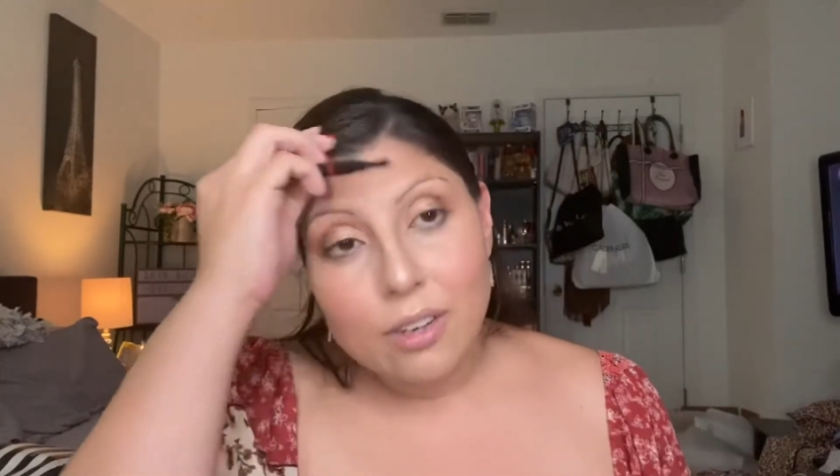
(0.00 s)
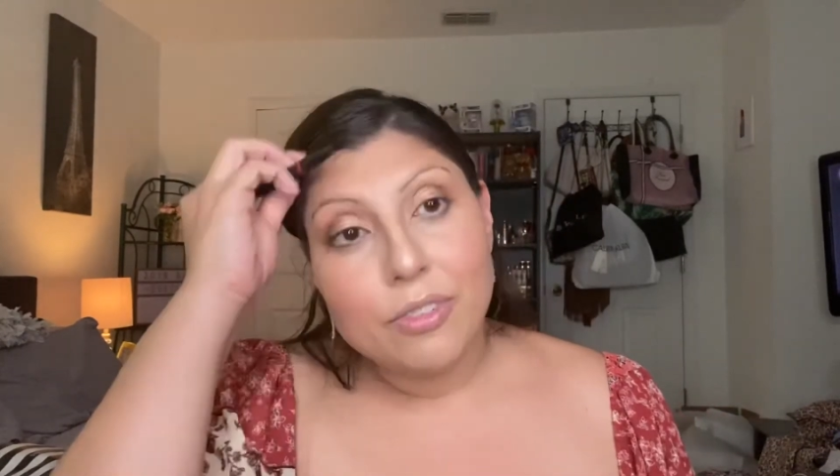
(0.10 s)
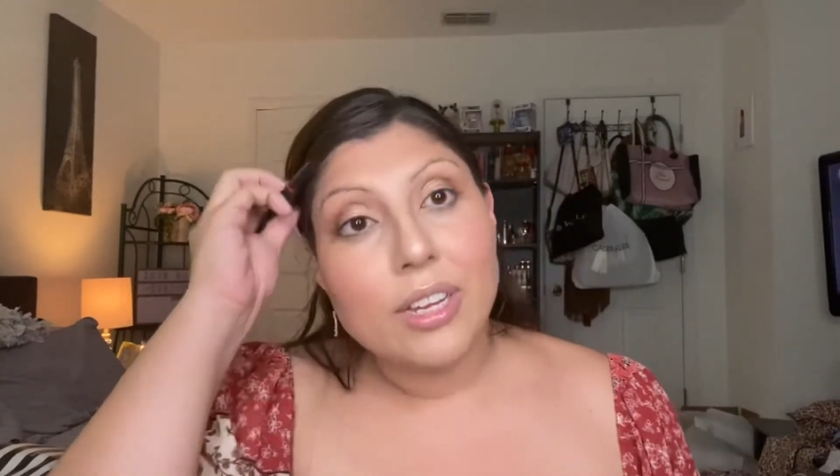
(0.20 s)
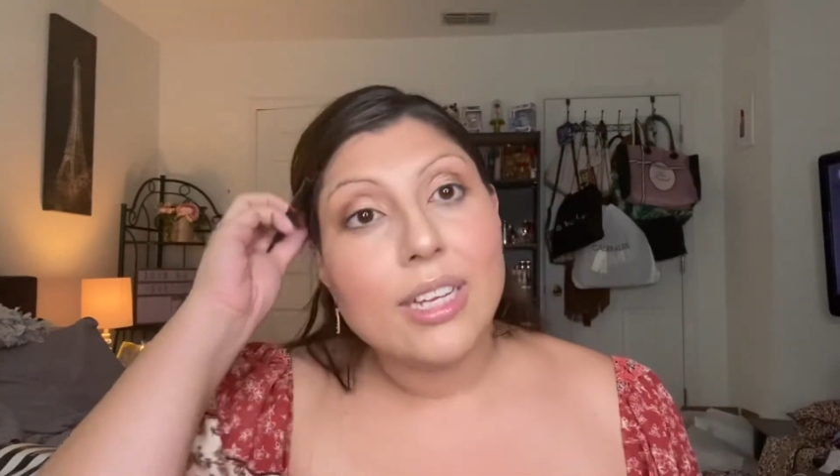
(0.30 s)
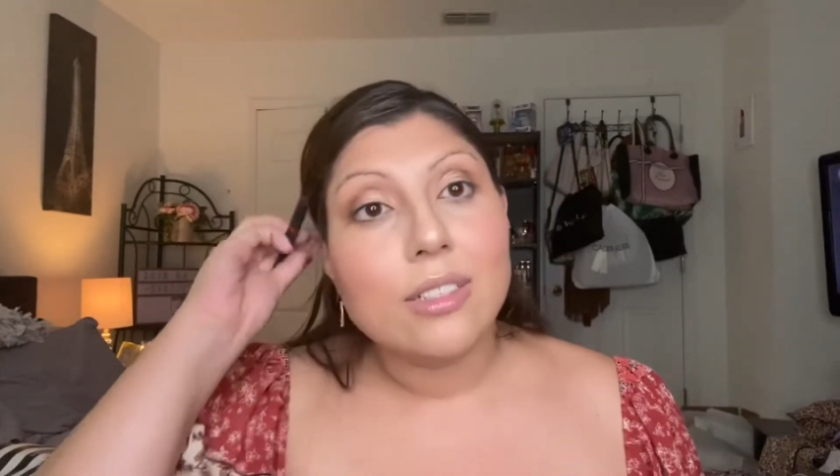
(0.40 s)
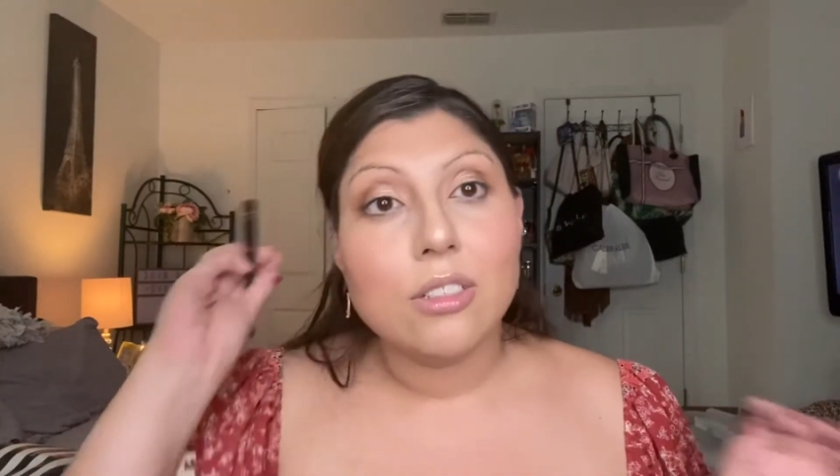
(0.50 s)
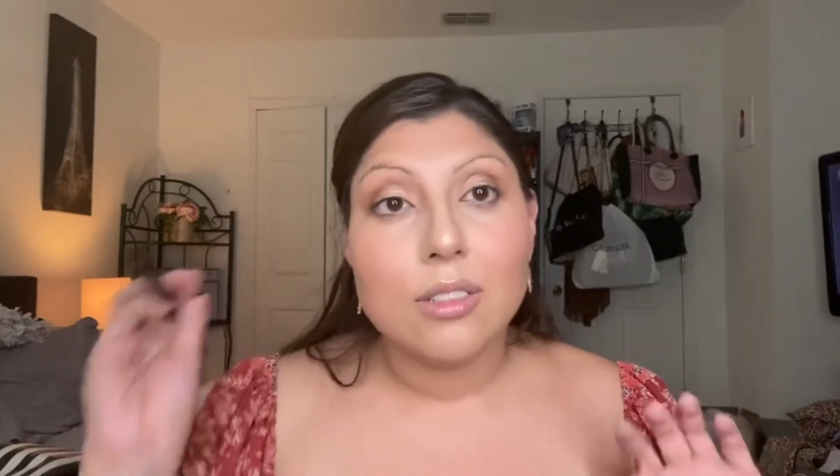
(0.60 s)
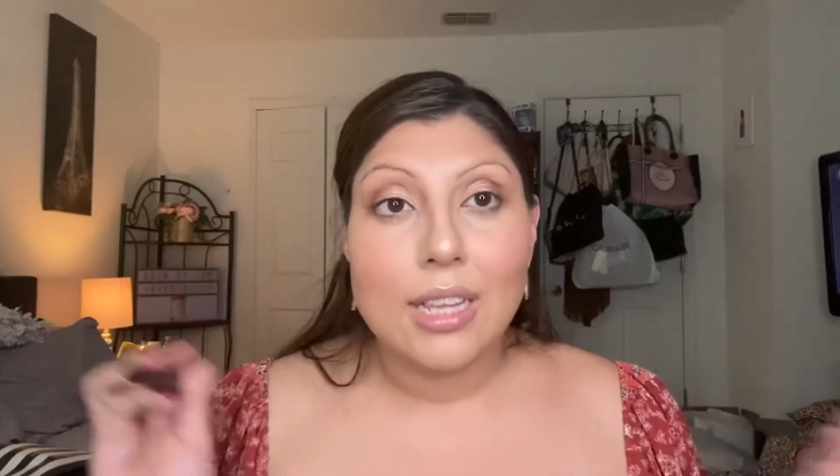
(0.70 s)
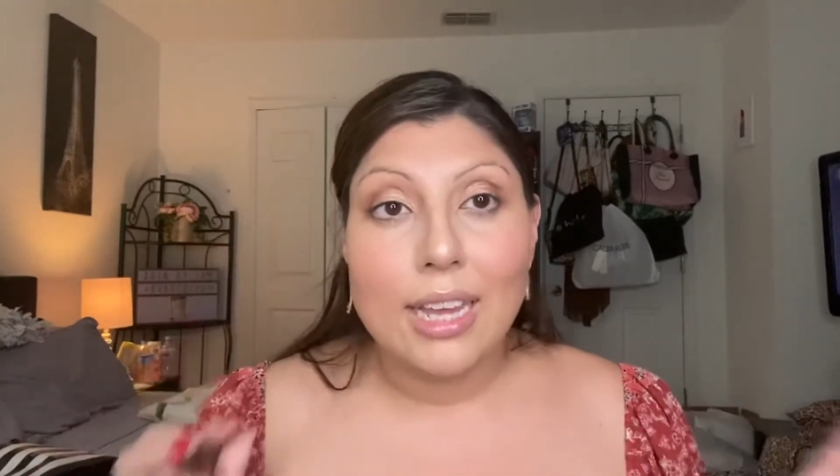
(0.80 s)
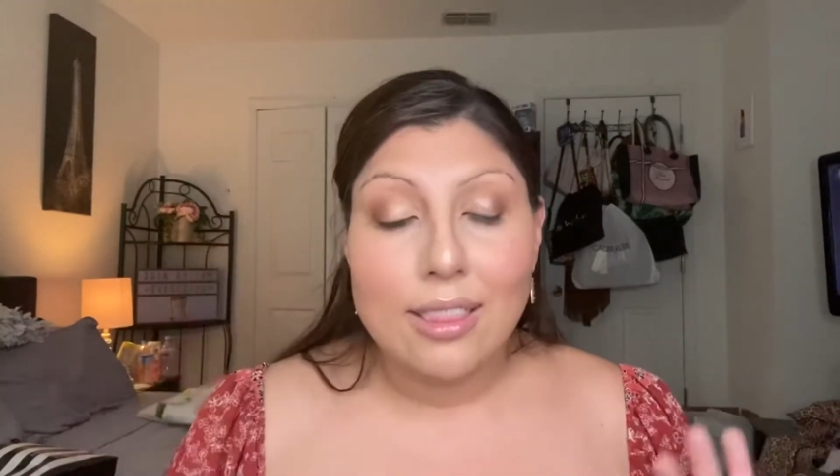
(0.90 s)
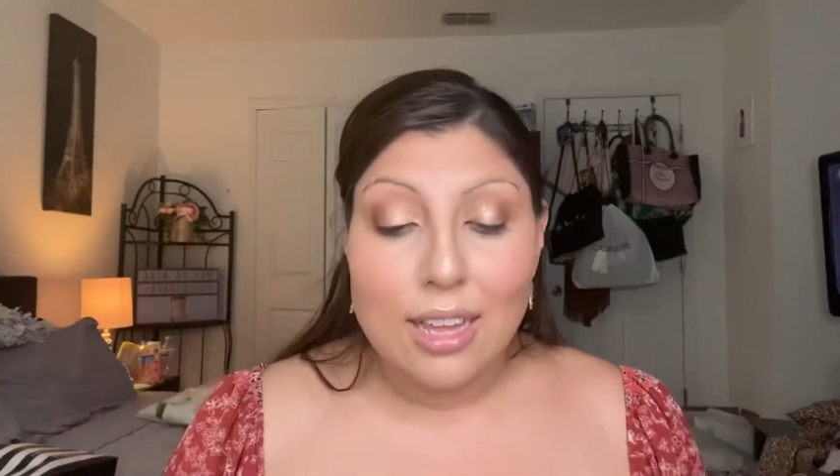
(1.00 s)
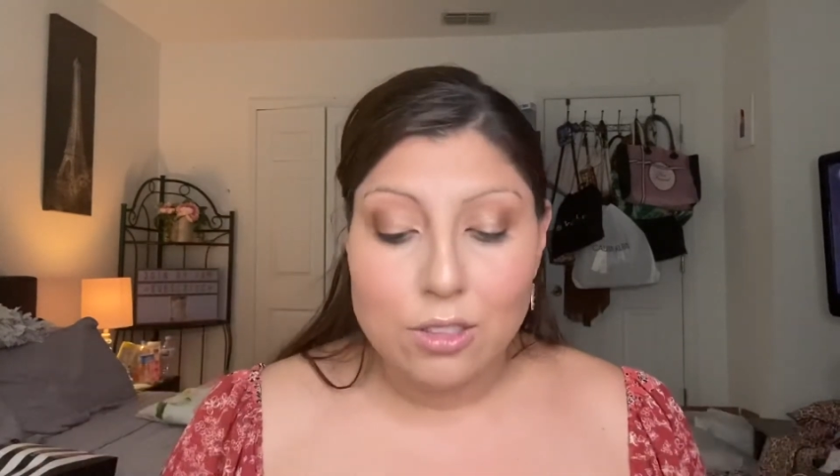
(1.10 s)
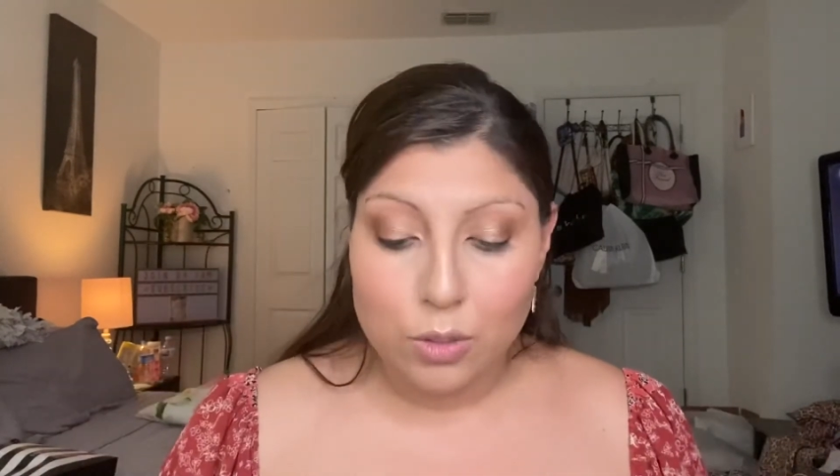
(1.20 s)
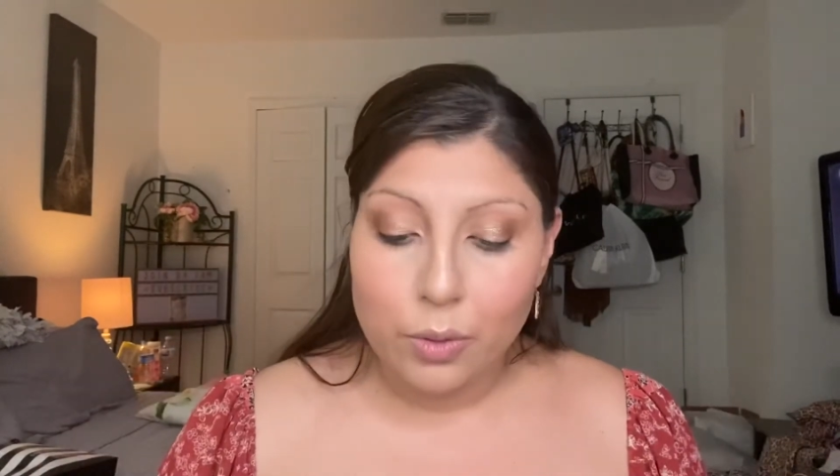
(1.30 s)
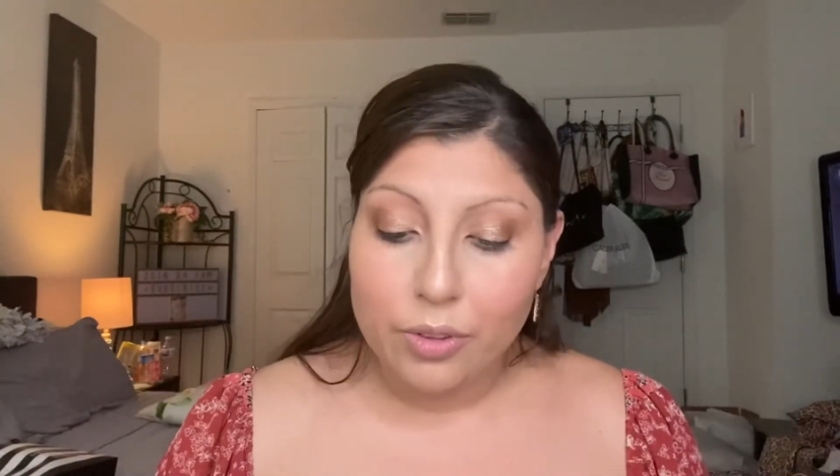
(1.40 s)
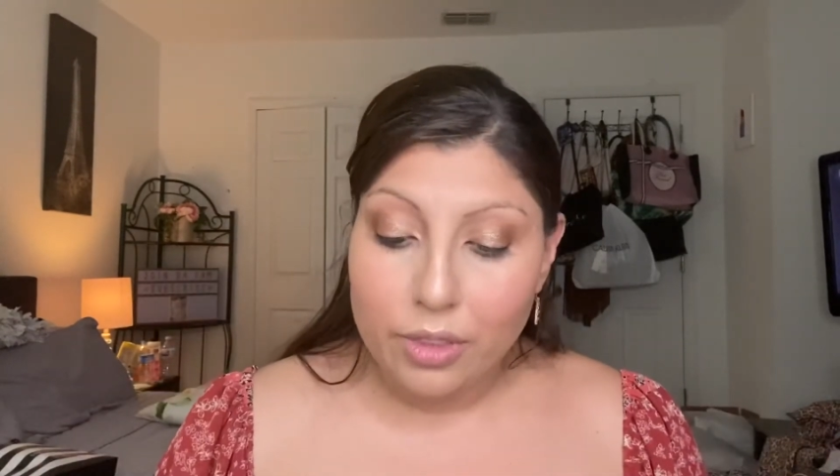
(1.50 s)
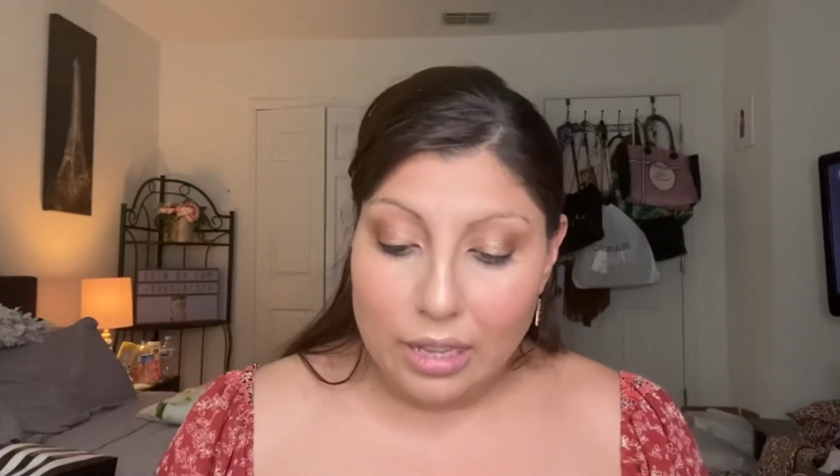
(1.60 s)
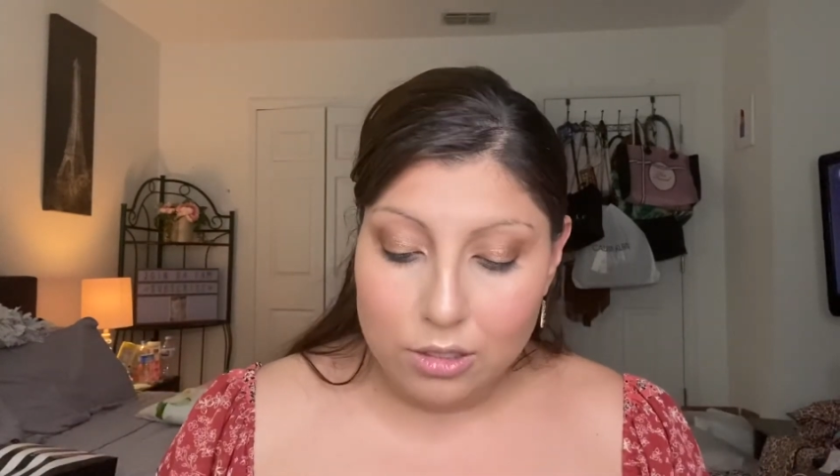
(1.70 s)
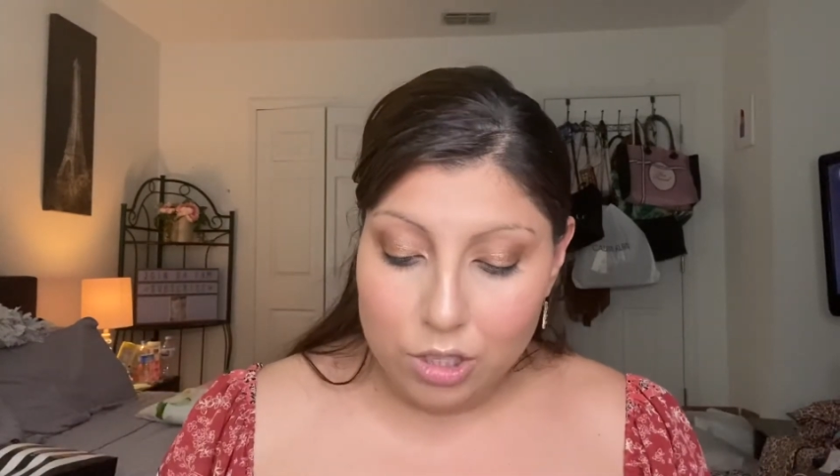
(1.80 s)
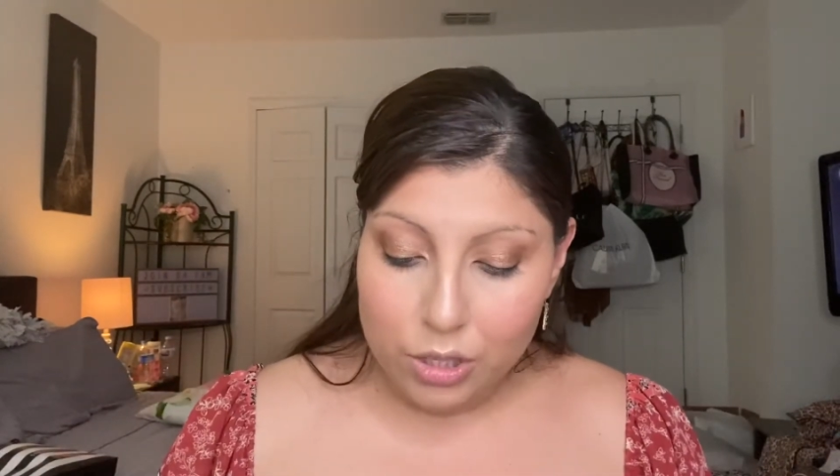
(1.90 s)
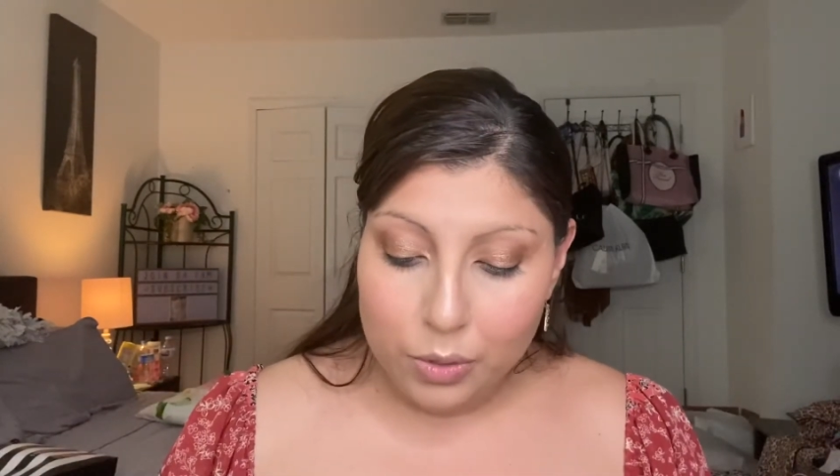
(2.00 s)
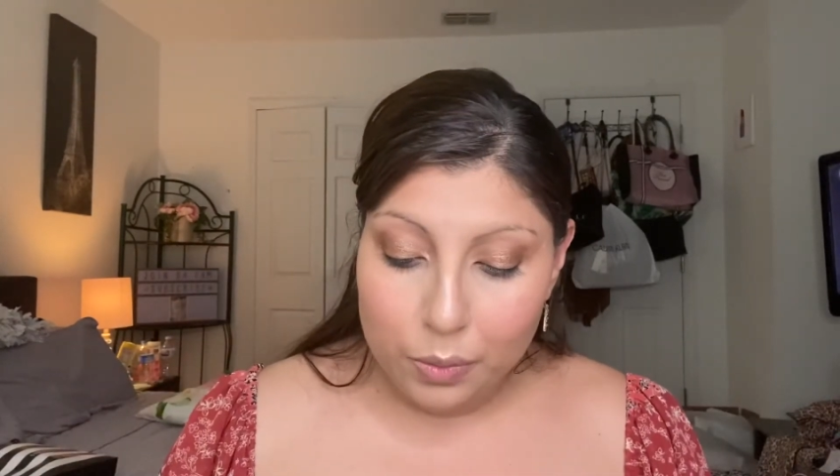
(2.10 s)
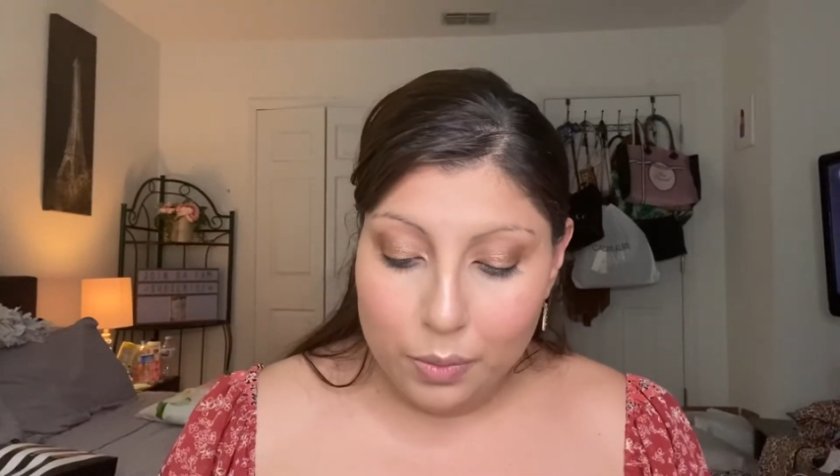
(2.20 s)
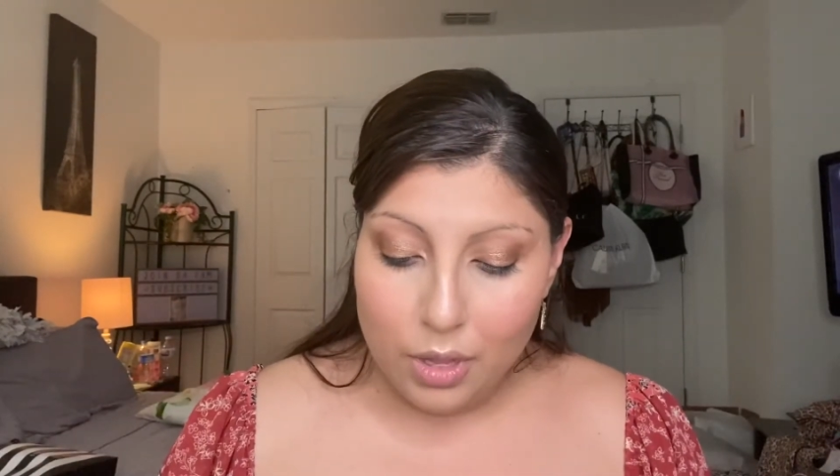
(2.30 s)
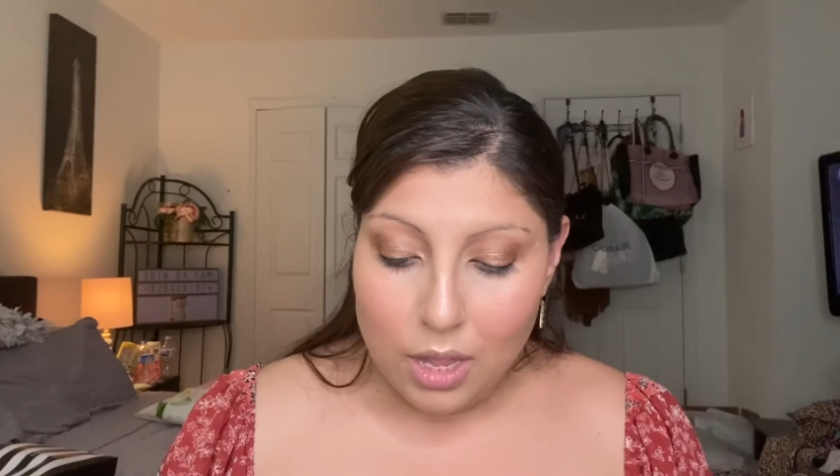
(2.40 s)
if you guys like that sort of thing too,